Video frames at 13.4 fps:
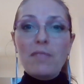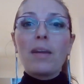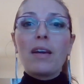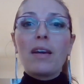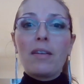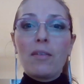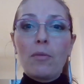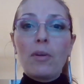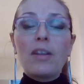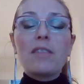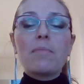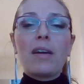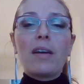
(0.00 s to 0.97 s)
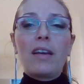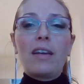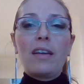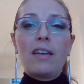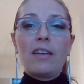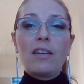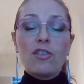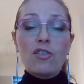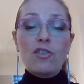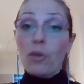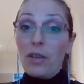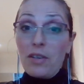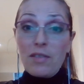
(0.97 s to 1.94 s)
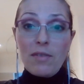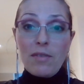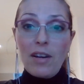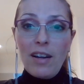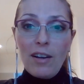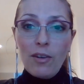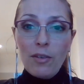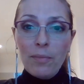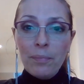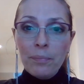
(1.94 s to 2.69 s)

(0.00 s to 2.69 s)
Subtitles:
my choice right now?